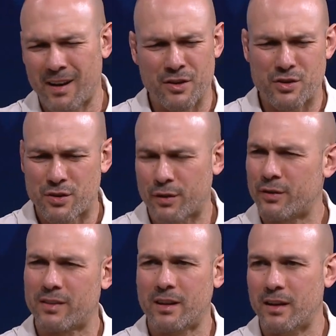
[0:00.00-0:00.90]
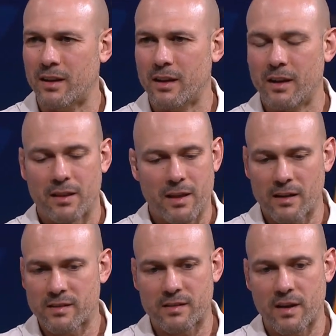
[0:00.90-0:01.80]
age 13.
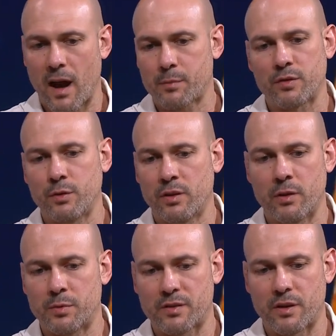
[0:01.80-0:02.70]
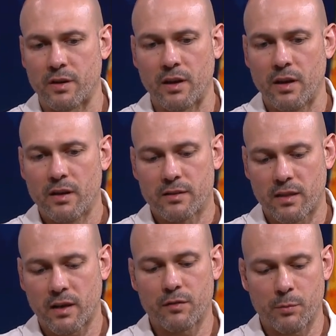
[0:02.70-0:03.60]
That's absolutely absurd. To
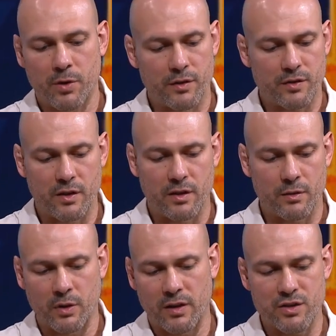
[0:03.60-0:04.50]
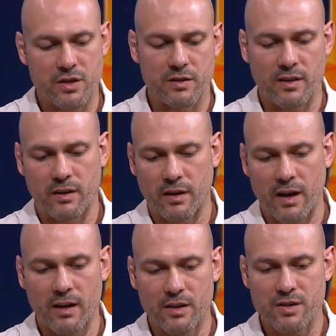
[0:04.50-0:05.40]
think of a person in relation to their
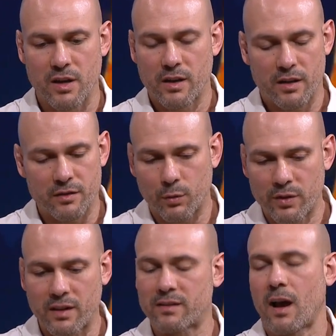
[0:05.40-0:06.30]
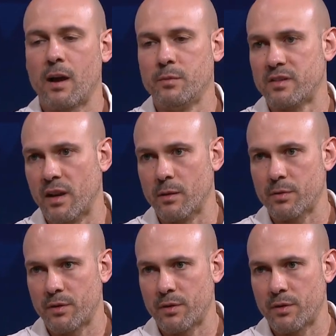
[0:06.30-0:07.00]
age is only a timestamp,